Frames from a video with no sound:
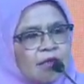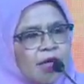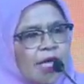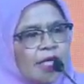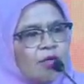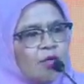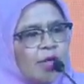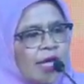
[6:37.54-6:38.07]

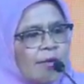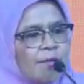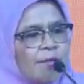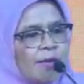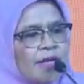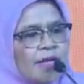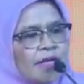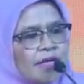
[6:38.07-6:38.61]
and we have
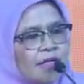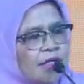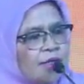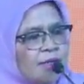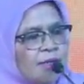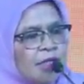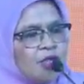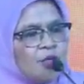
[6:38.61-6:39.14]
break
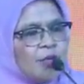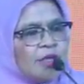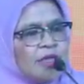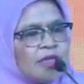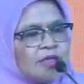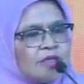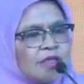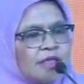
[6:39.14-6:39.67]
in between
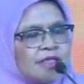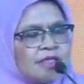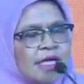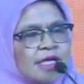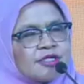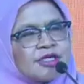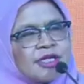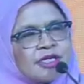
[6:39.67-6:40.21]
the three
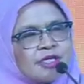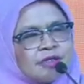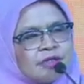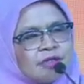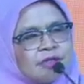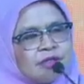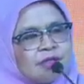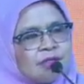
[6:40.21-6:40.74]
sections,
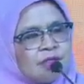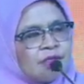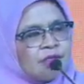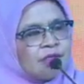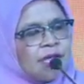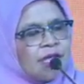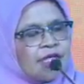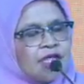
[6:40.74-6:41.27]

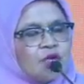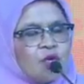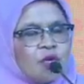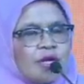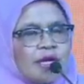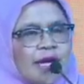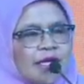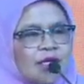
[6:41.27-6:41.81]
then you
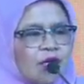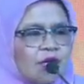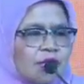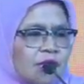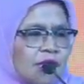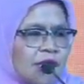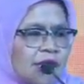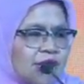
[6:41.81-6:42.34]
cannot
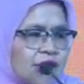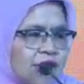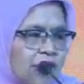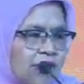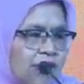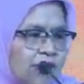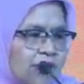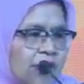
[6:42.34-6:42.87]

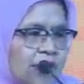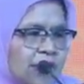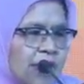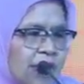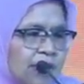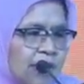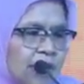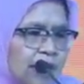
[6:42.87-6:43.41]
achieve
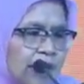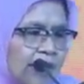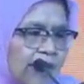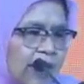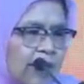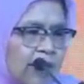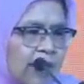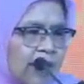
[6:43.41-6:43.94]
Sustainable
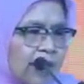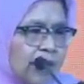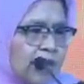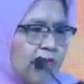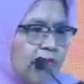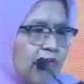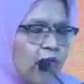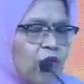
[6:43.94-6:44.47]
Development
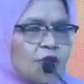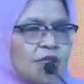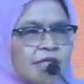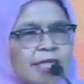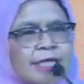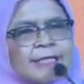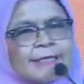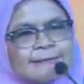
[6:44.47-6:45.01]

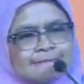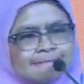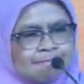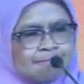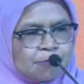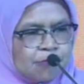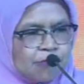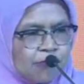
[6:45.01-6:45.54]
14,
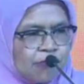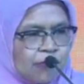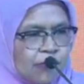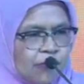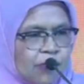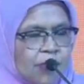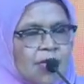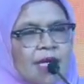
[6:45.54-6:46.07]

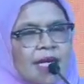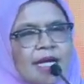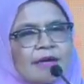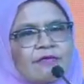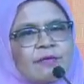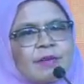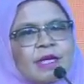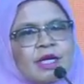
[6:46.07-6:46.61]
the
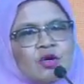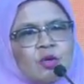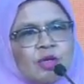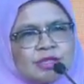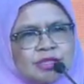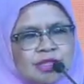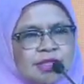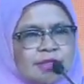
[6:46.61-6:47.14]
life below
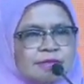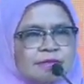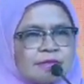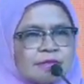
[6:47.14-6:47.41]
water.